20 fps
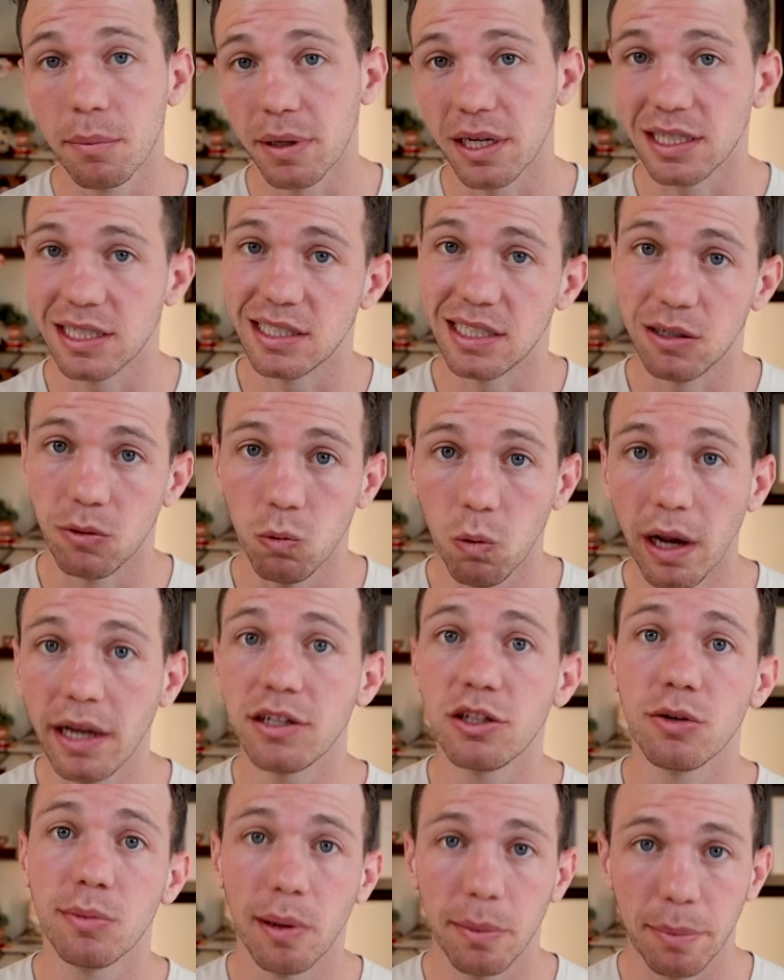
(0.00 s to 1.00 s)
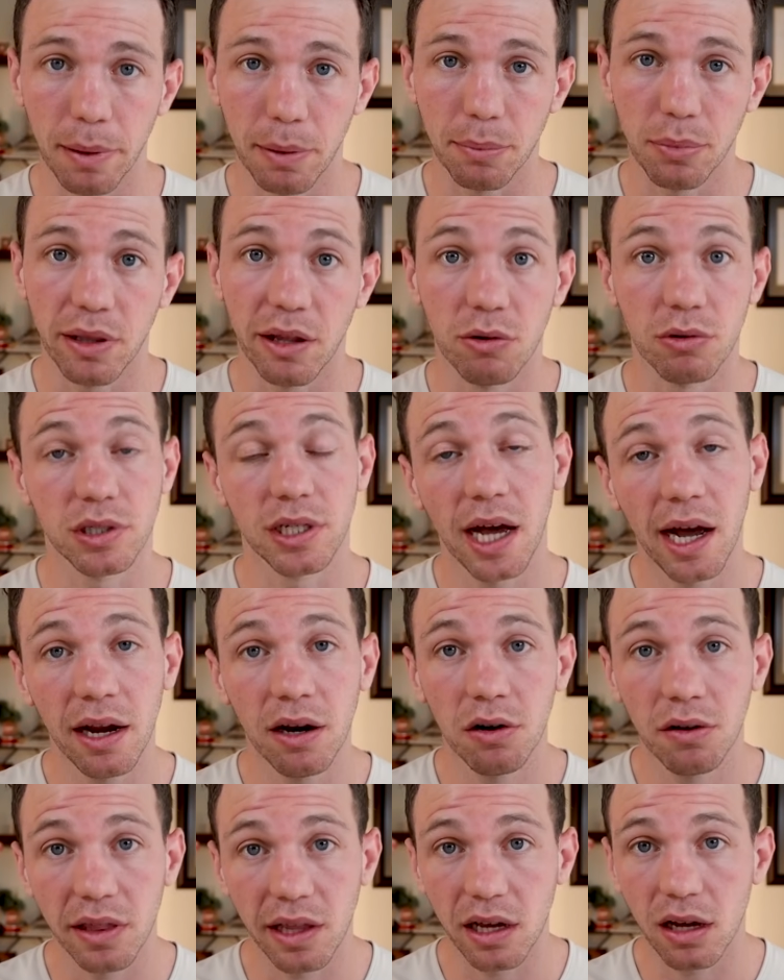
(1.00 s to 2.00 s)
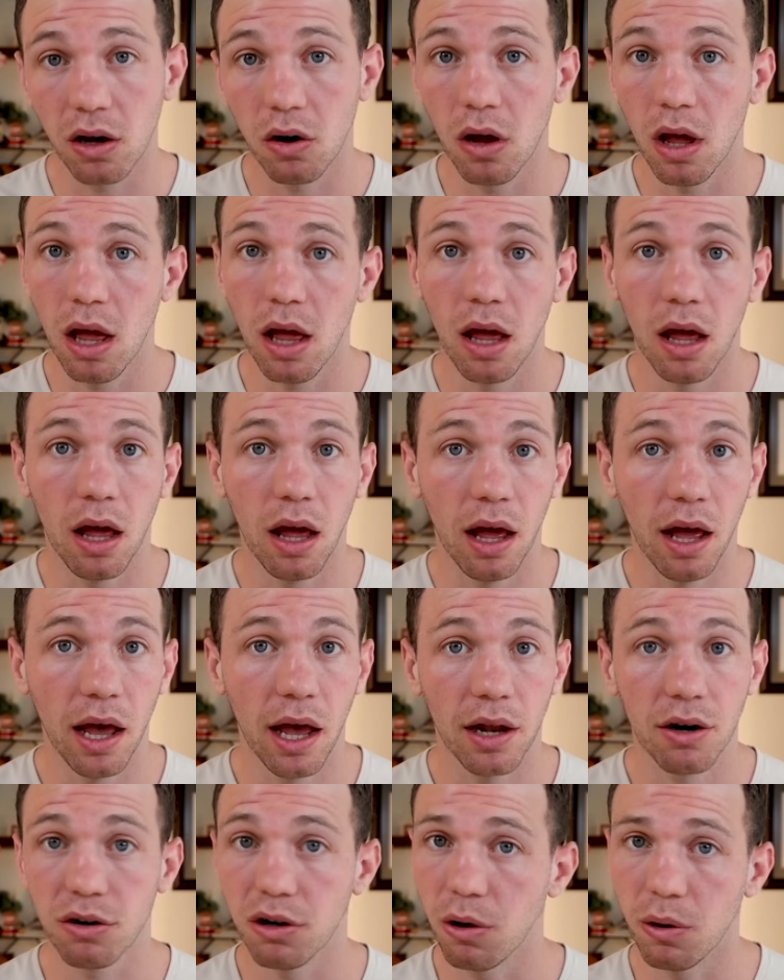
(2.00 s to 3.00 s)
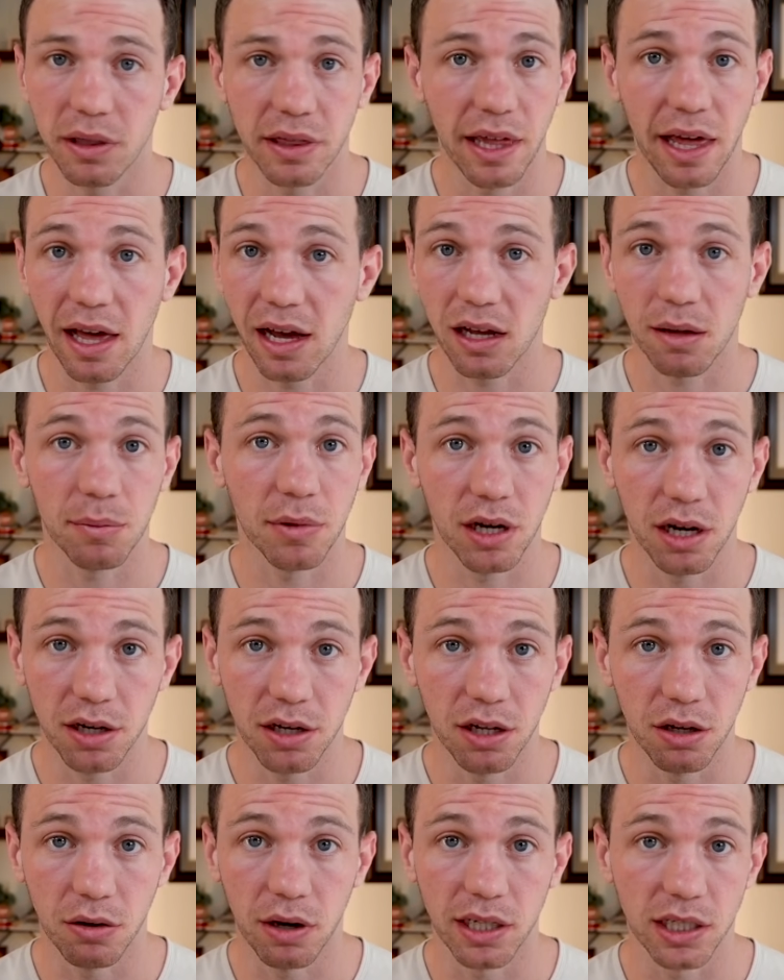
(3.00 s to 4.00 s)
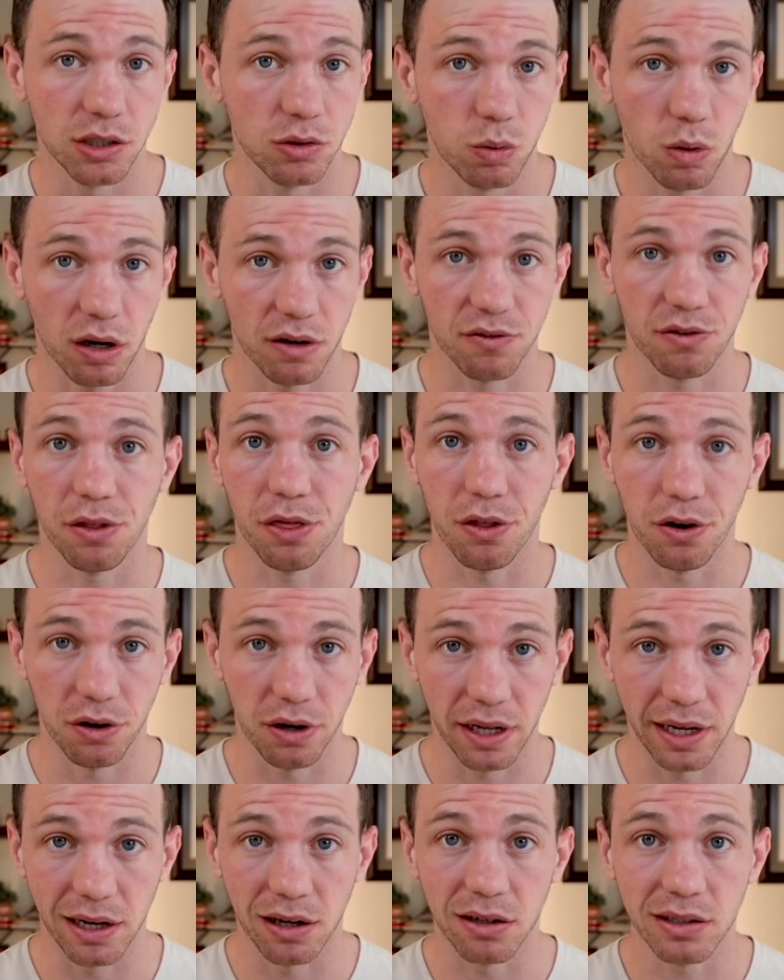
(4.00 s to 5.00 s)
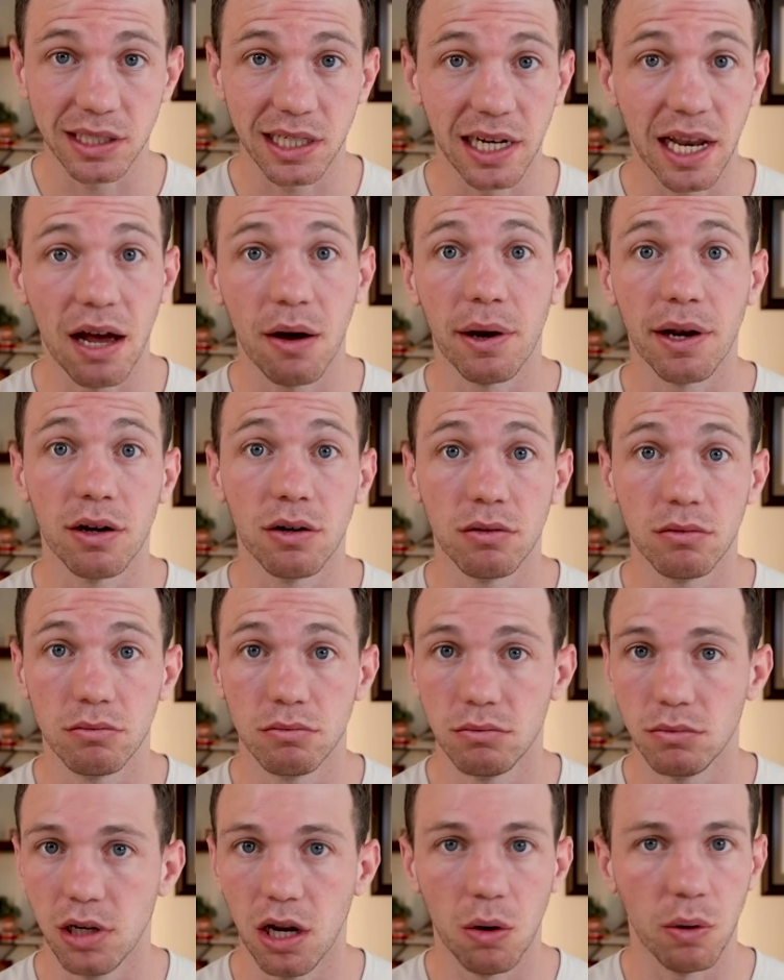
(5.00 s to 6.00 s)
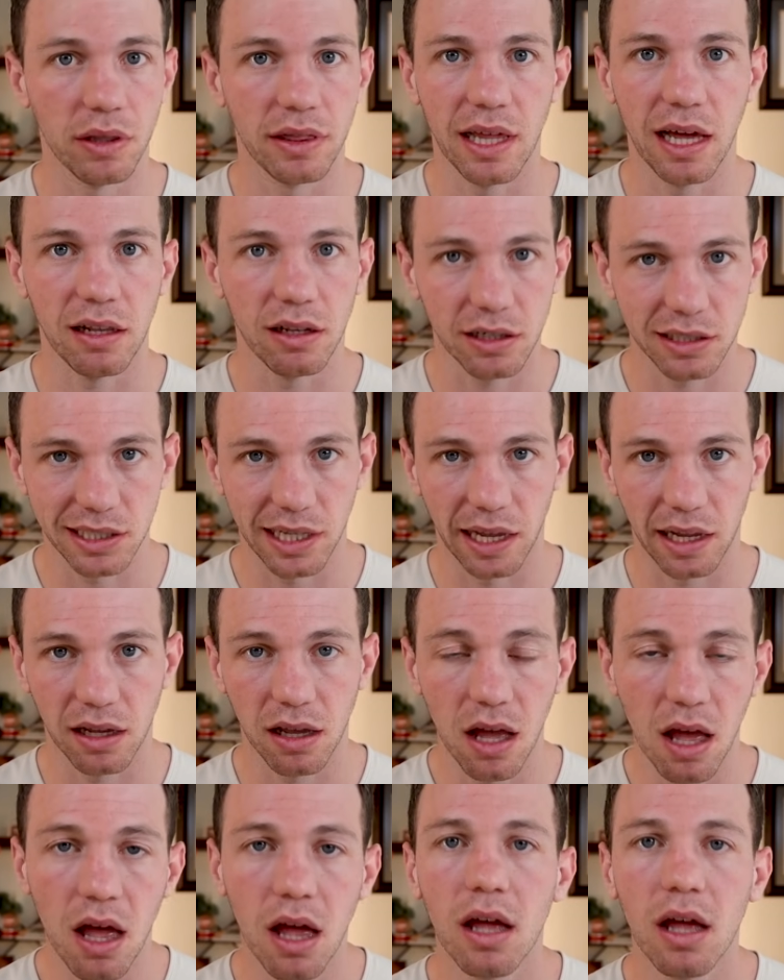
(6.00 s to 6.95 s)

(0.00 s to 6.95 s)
because I see way too many people that retire and then go, I don't know what the heck I'm going to do. I just worked for 30 years and now I don't know what that looks like.